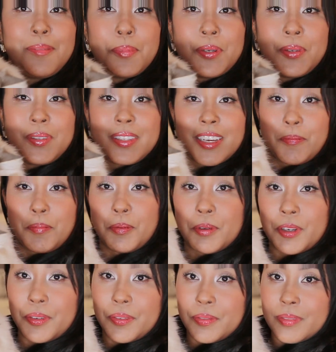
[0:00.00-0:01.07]
it Boots
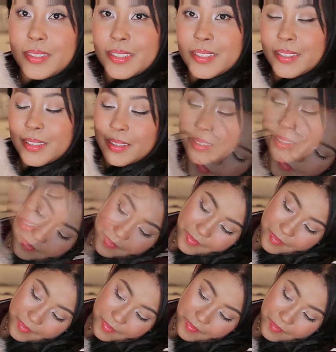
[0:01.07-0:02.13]
approved?
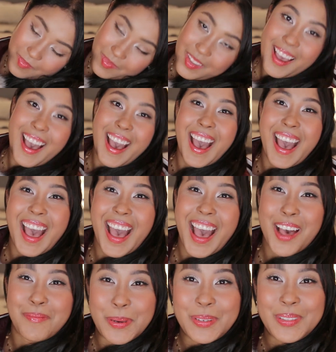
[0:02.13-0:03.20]

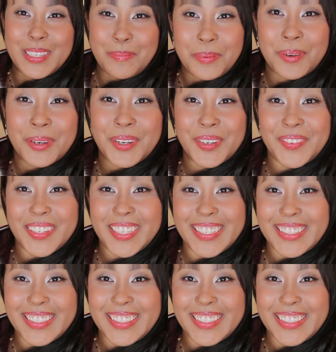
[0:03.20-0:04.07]
Ah, Boots approved.